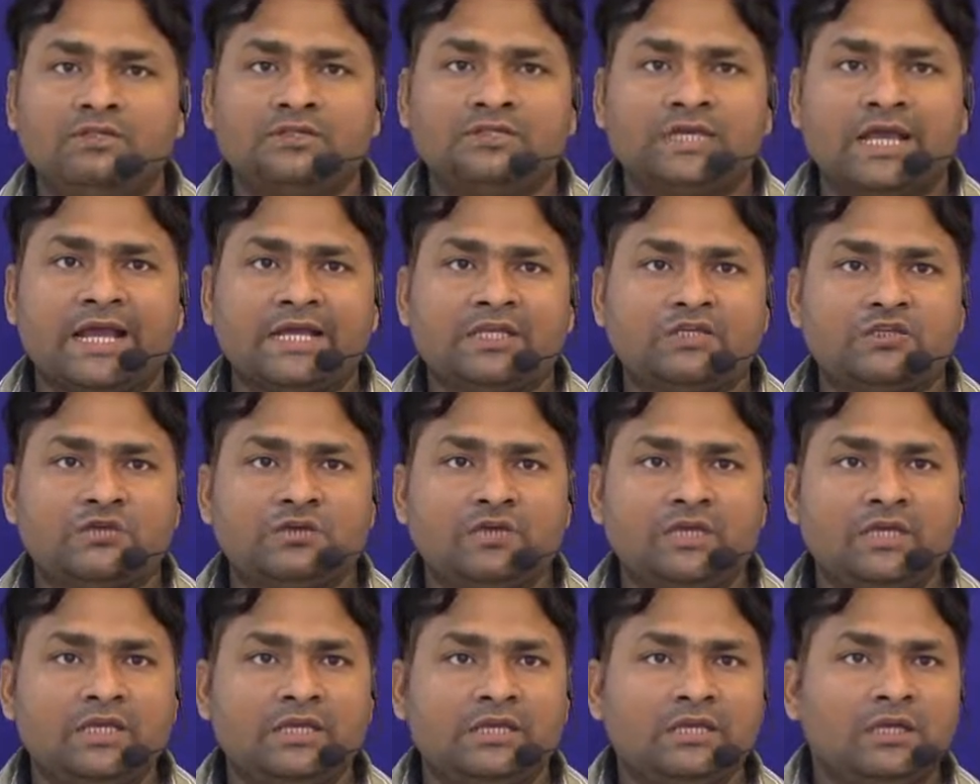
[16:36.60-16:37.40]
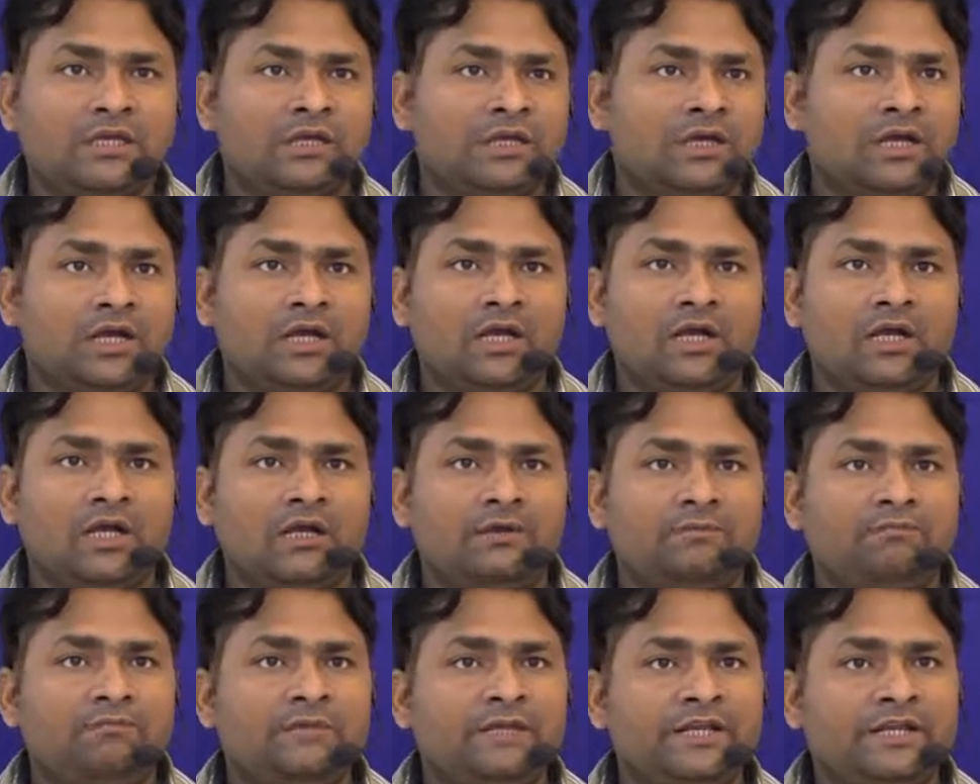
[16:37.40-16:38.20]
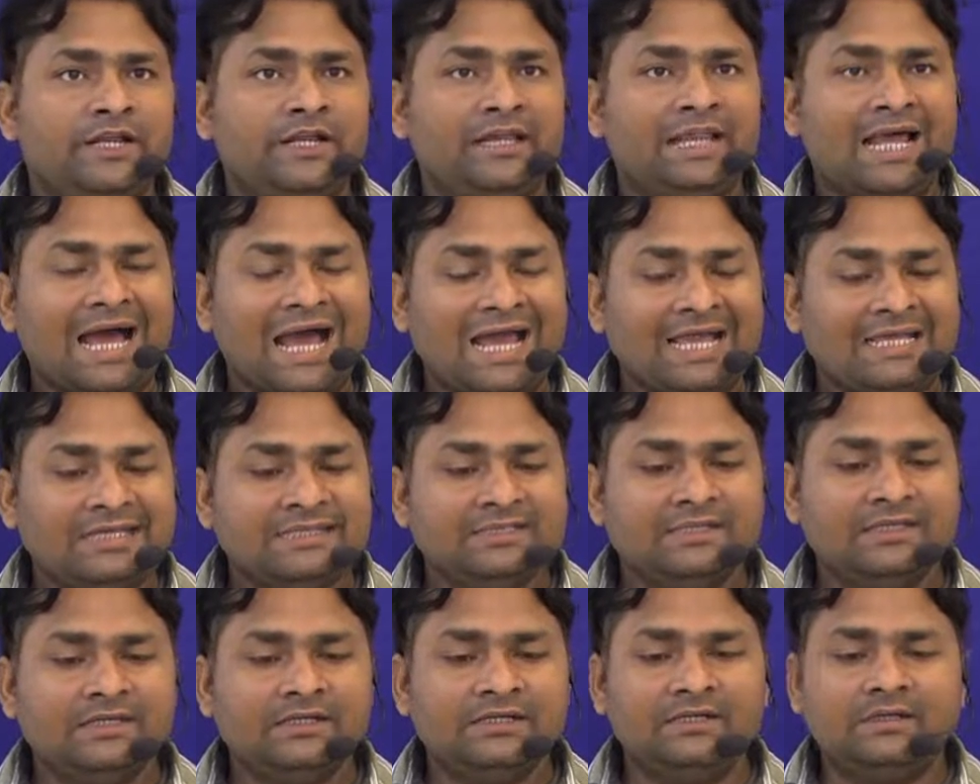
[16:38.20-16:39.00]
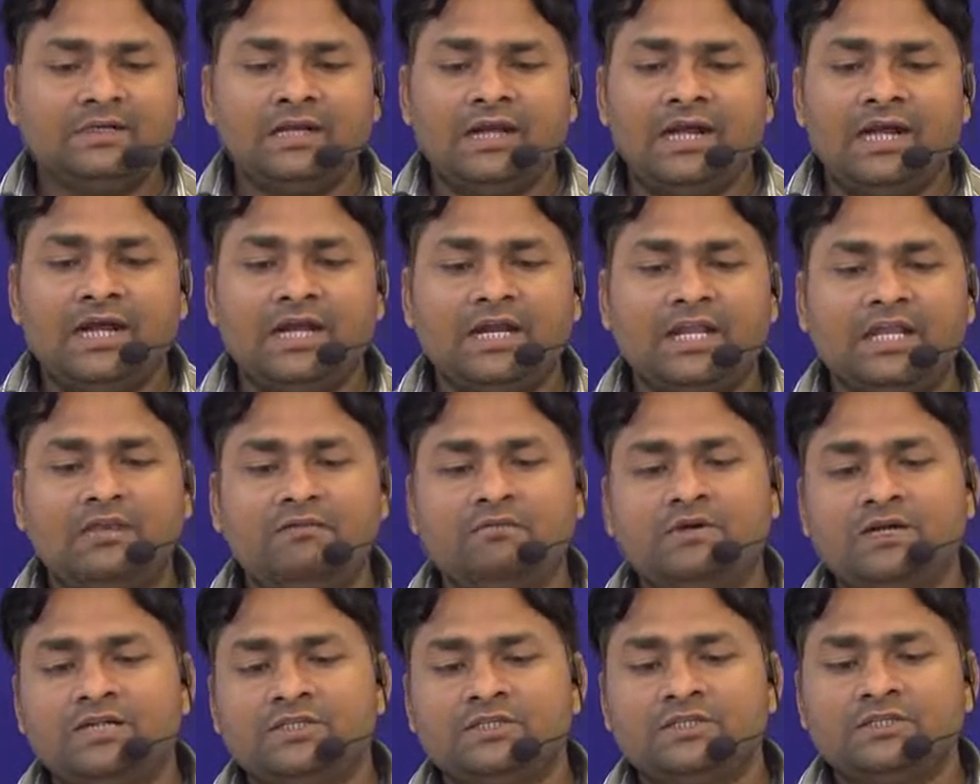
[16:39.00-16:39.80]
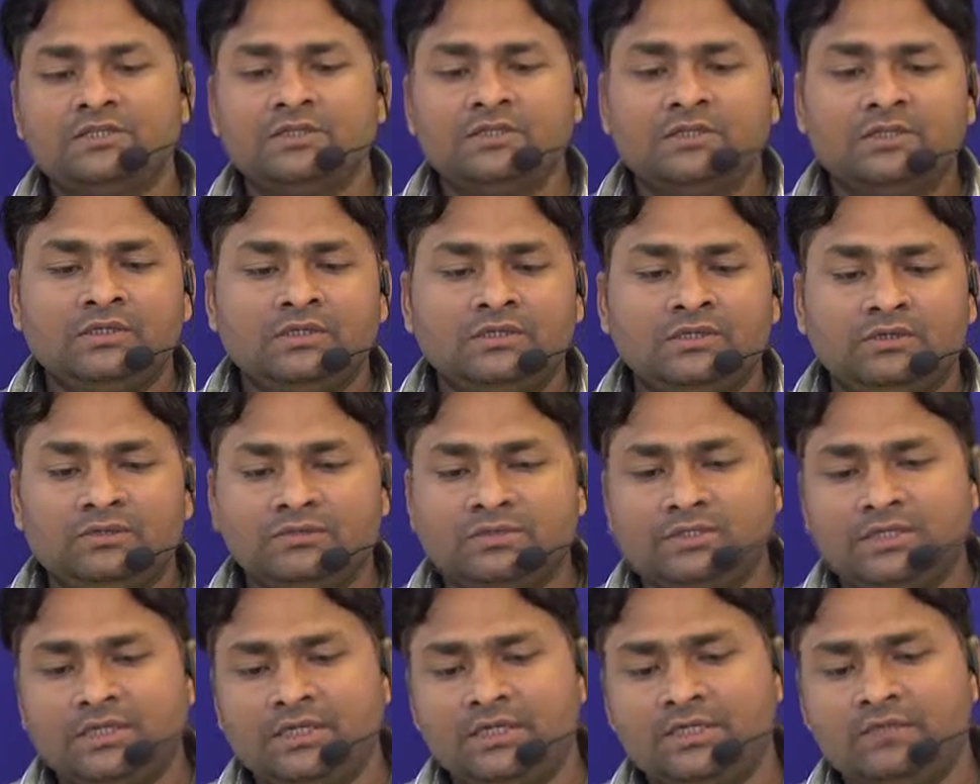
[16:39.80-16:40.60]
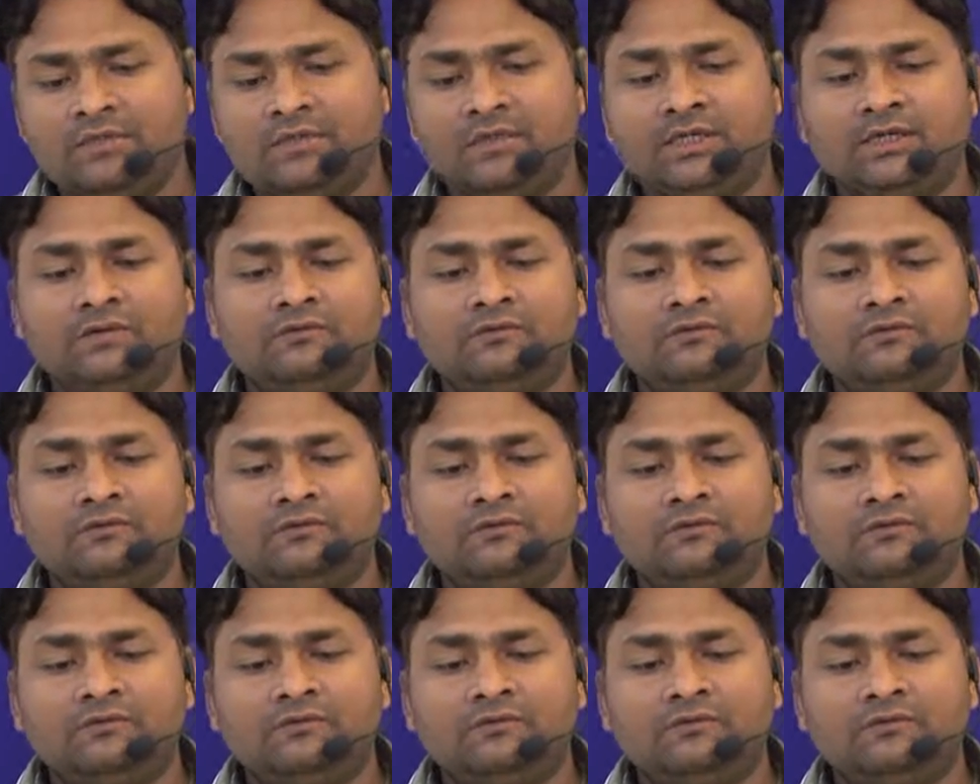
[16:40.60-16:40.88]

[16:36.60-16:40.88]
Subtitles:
actually penalized, and he was, you see,